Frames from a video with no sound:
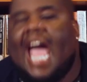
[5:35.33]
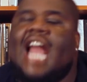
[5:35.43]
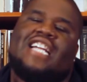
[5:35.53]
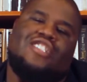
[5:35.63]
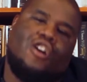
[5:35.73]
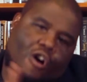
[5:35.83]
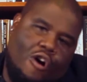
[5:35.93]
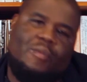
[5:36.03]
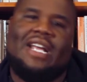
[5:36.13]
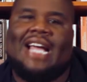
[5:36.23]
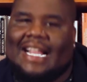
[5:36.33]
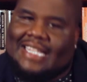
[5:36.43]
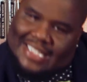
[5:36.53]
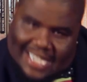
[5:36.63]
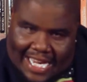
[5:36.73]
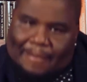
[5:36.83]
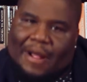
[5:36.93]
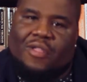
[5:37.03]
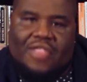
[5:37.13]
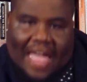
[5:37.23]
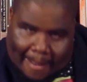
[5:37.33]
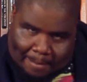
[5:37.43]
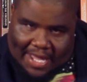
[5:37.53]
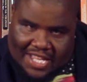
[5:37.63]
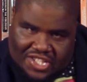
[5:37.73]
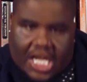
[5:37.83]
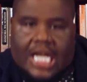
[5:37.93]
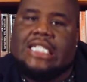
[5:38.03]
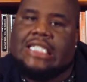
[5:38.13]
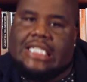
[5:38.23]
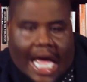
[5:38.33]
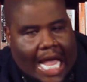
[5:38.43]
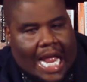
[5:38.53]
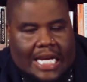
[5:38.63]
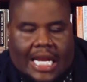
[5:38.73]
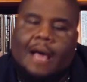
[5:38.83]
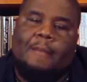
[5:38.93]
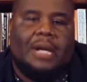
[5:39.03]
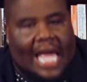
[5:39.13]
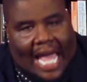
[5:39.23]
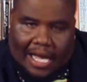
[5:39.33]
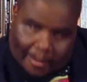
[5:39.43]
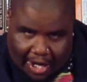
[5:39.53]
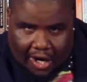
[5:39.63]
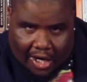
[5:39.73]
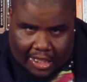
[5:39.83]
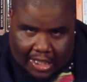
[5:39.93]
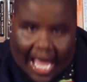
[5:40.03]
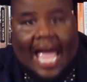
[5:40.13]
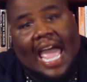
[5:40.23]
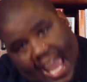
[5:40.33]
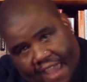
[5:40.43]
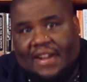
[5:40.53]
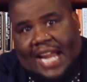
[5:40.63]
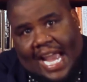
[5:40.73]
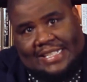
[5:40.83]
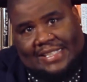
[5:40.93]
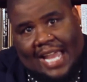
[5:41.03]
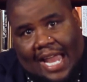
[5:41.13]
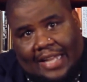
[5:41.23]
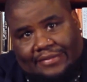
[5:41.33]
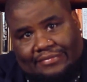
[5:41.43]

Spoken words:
And that's all we got to say about that, bitch. Signed, Black America. Have a nice day.